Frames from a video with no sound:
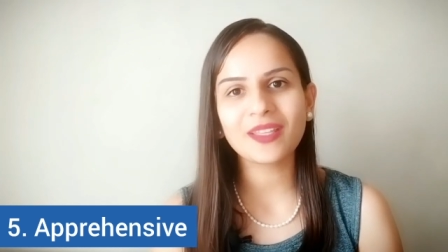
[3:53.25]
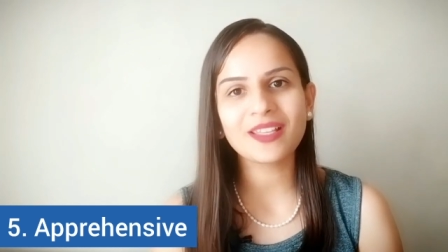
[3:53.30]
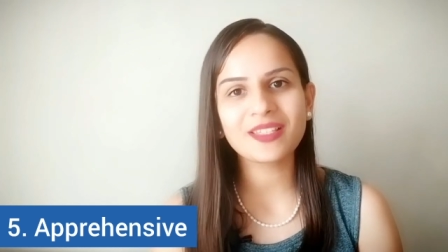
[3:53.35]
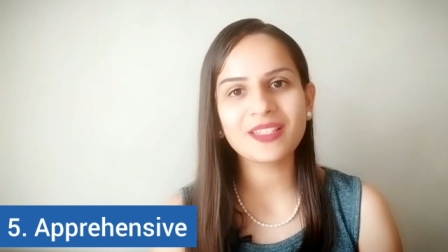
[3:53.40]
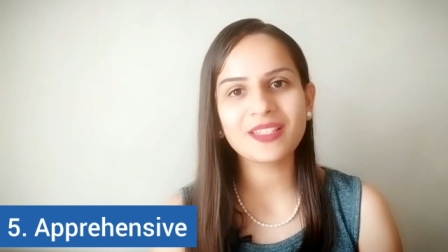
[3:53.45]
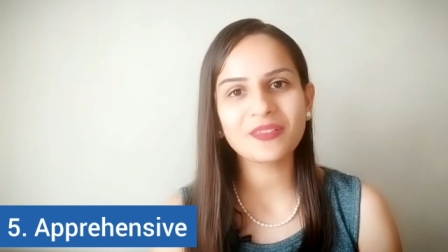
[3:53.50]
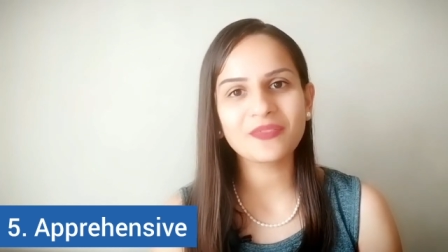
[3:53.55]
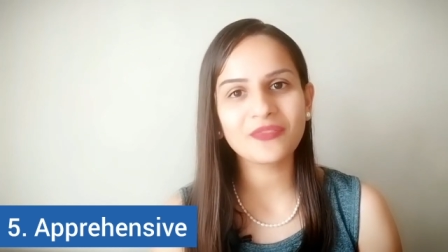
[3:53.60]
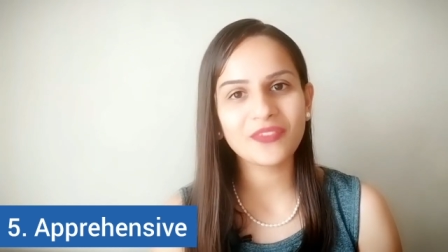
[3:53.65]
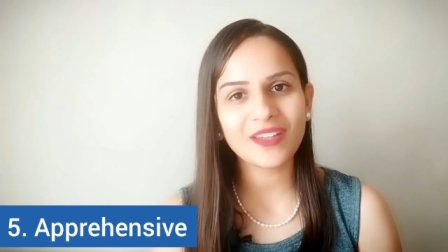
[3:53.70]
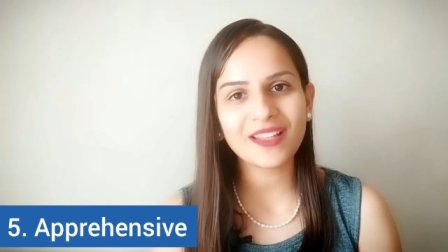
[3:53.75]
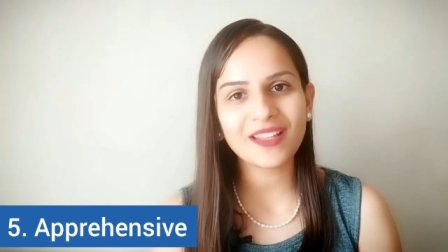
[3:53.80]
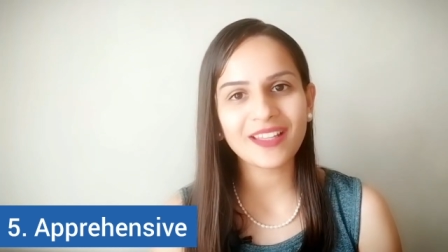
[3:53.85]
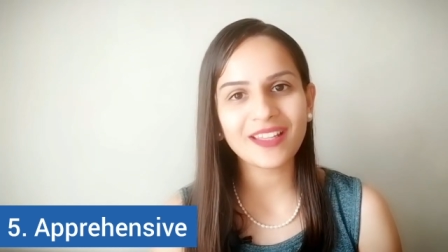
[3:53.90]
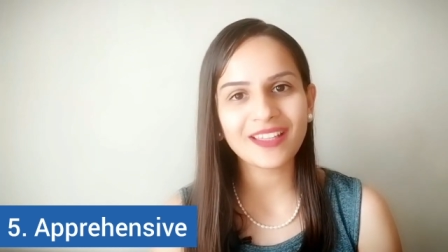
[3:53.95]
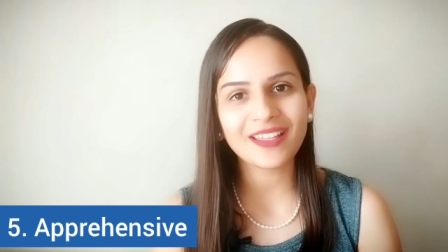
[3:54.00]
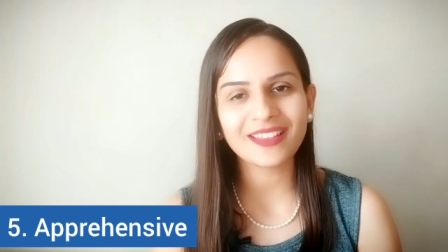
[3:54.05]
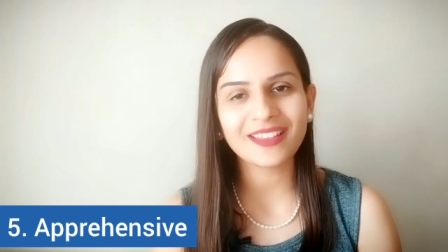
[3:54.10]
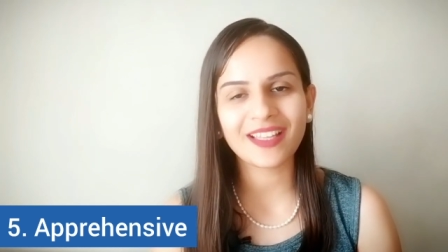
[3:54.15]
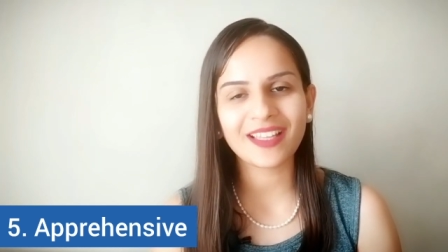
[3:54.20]
there's a
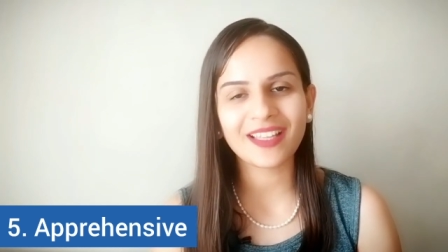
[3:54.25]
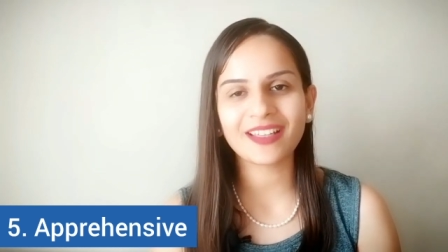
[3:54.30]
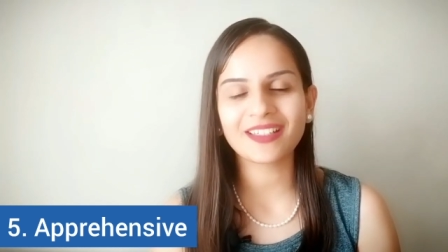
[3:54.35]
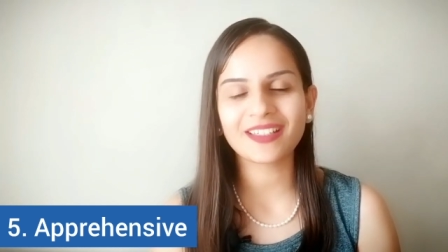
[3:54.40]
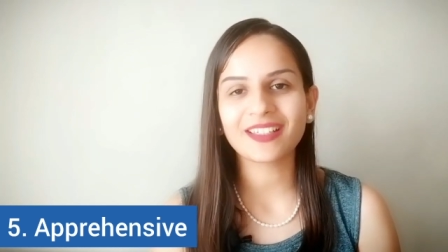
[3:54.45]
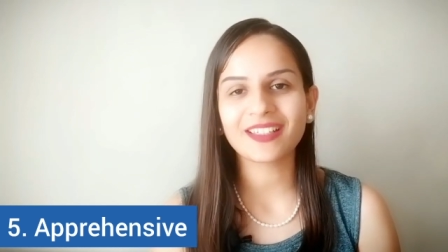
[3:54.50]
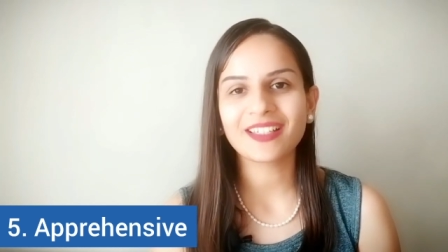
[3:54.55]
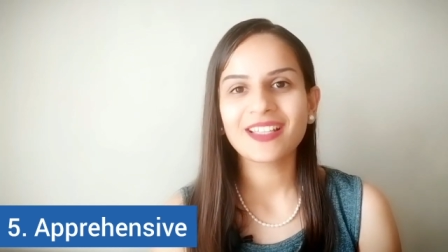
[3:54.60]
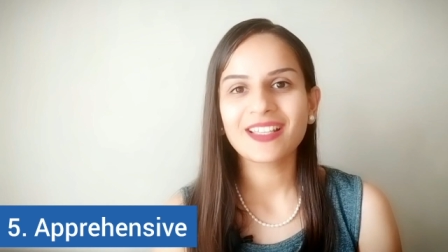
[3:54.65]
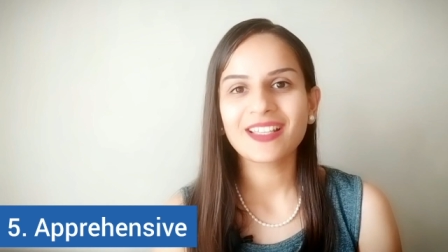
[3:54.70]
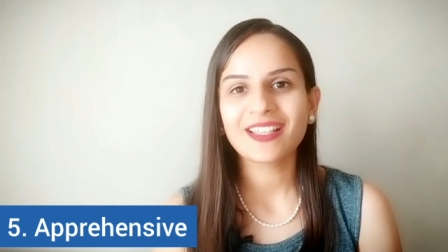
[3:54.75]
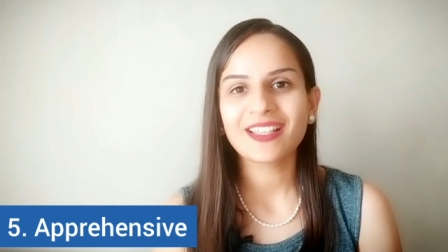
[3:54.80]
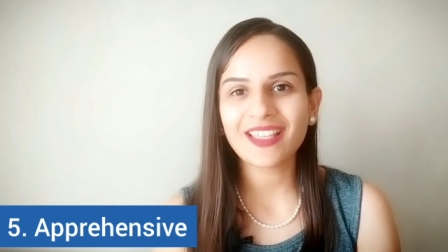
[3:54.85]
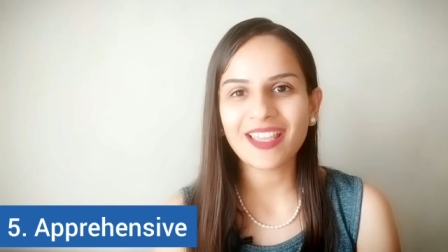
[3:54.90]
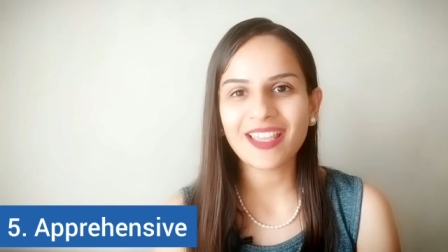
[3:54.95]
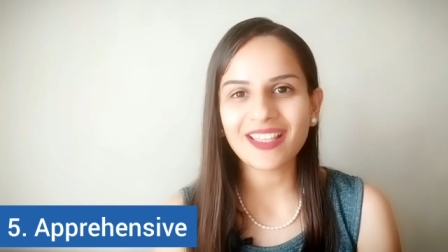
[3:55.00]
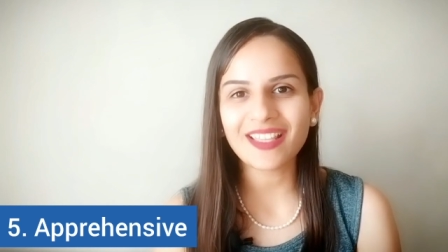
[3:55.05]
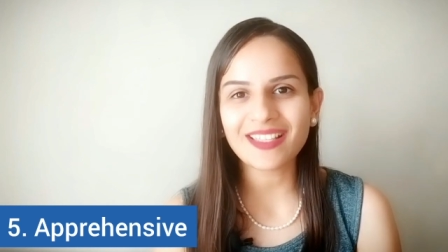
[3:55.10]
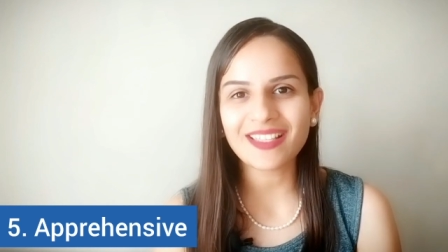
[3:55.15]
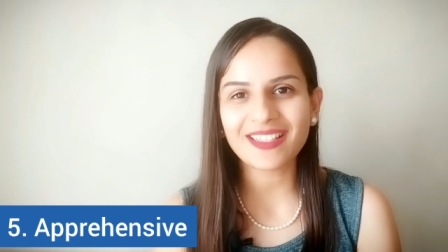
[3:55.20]
feeling that
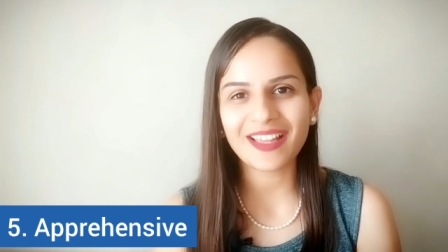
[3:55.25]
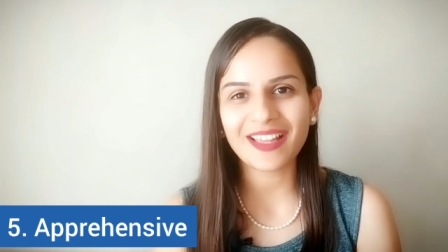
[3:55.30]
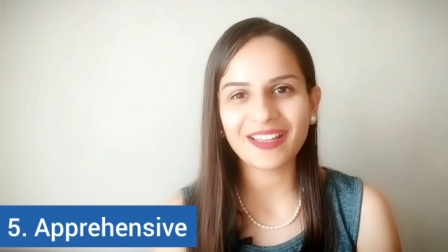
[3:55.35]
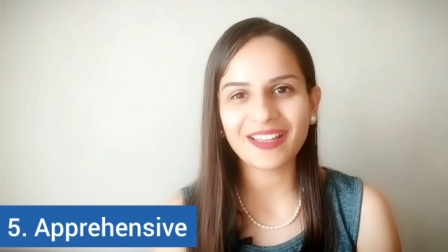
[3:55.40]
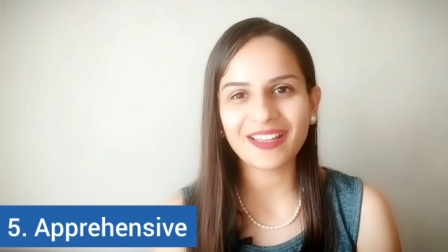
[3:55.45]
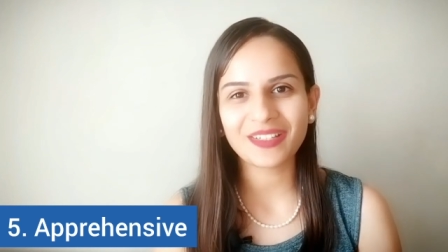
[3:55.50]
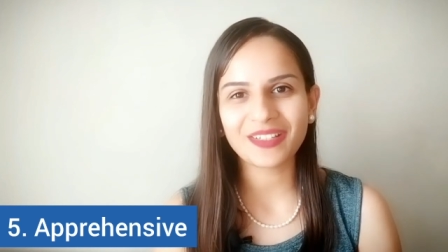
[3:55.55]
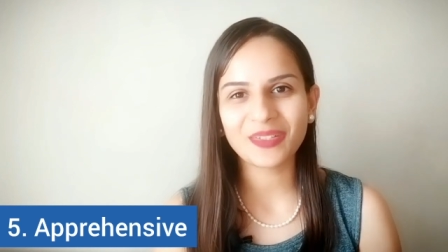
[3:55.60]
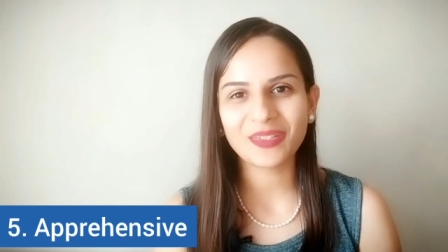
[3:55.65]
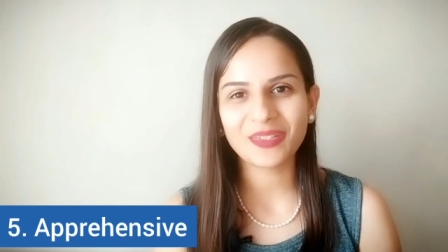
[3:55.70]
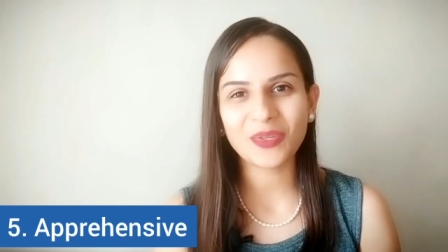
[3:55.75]
says that